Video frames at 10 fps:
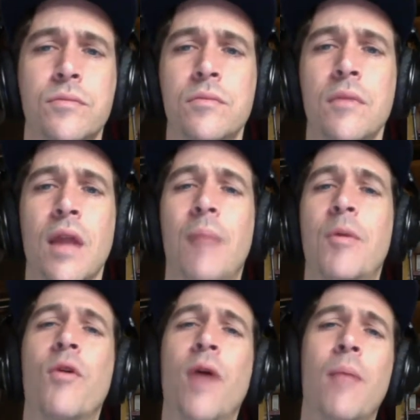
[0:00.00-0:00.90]

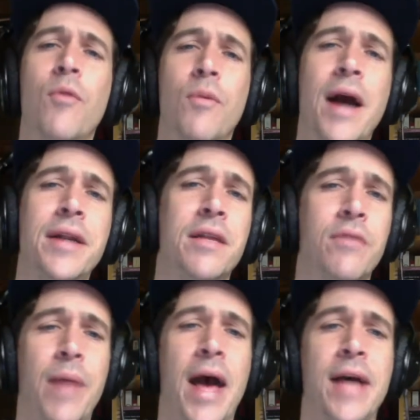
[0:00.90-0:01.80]
I'm reminded of a
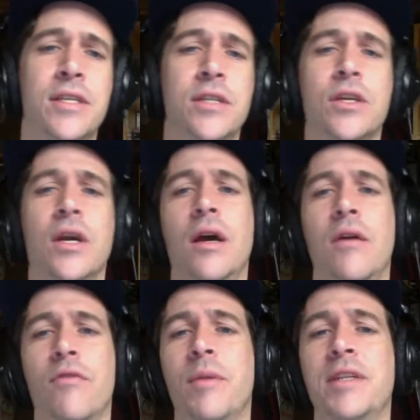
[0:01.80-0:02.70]
passage
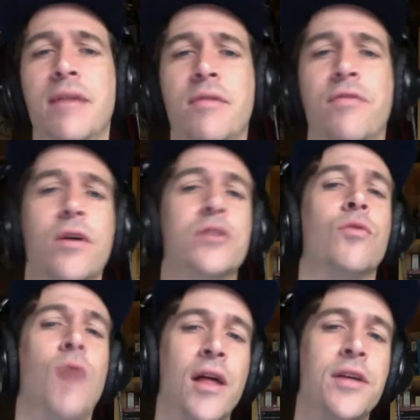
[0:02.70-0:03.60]
from a David Foster
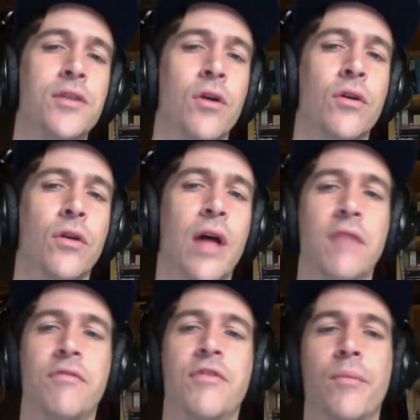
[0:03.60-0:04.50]
Wallace article on
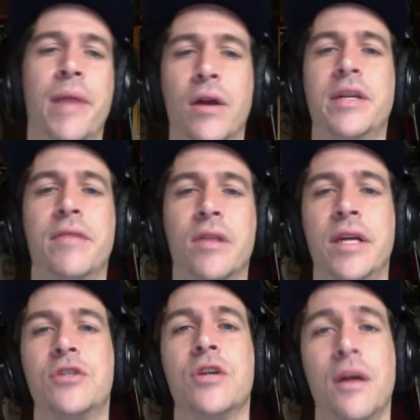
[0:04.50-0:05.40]
filmmaker David
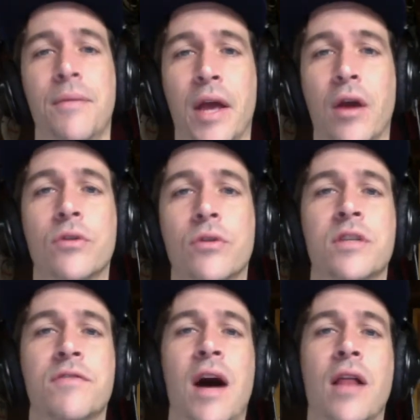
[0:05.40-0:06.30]
Lynch that goes as
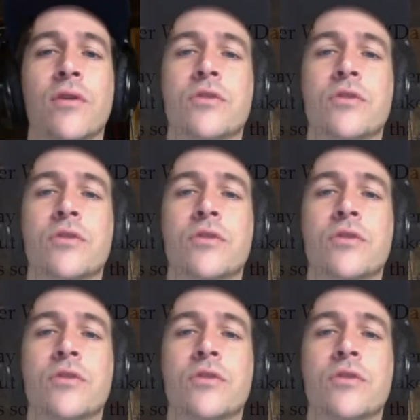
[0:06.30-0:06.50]
follows,